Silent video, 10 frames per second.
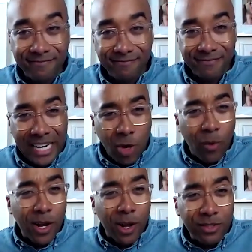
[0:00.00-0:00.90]
Like, no
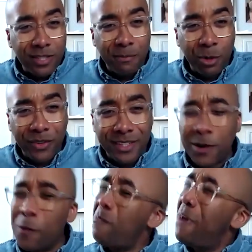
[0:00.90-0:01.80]
one goes to the movies,
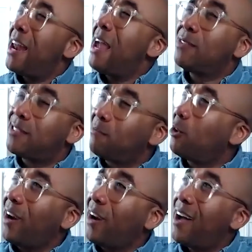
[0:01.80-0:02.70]
go, man, that was some
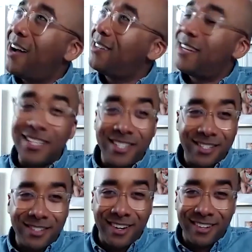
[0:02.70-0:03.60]
great content I just
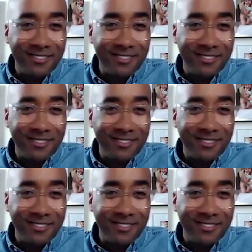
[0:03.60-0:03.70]
saw.